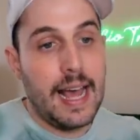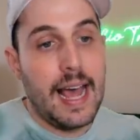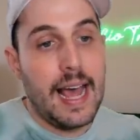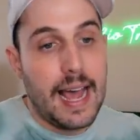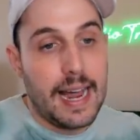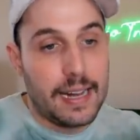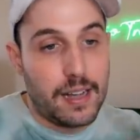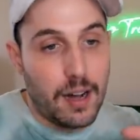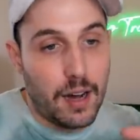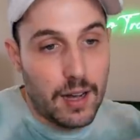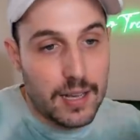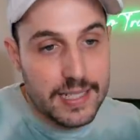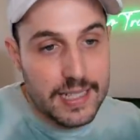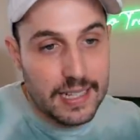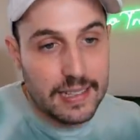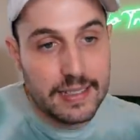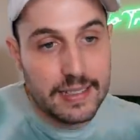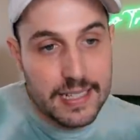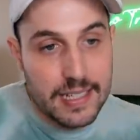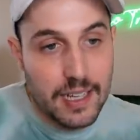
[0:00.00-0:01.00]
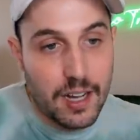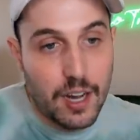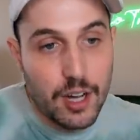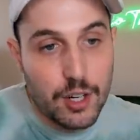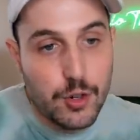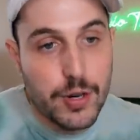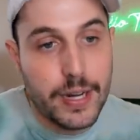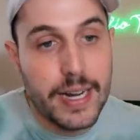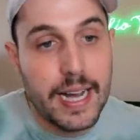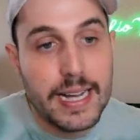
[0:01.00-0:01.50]
and caused at least
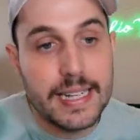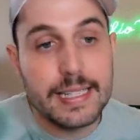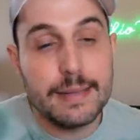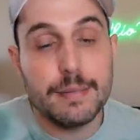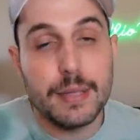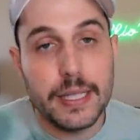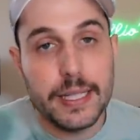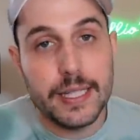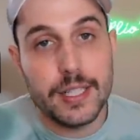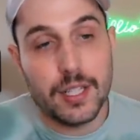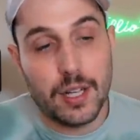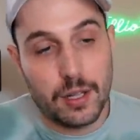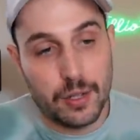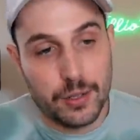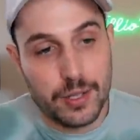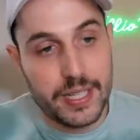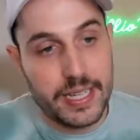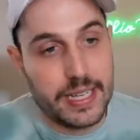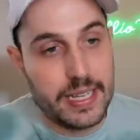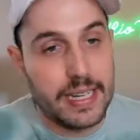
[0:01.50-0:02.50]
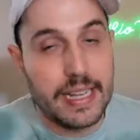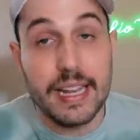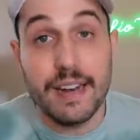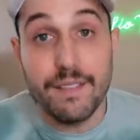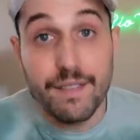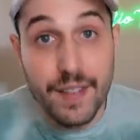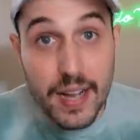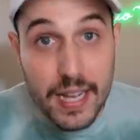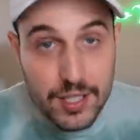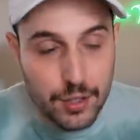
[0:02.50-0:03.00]
$190 million in
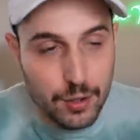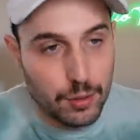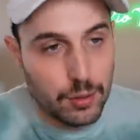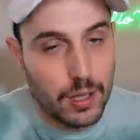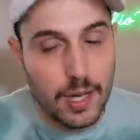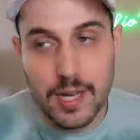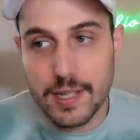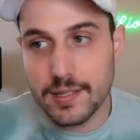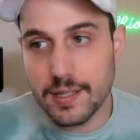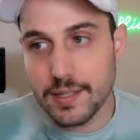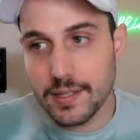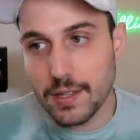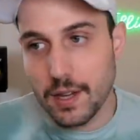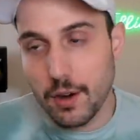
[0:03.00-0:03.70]
investor losses.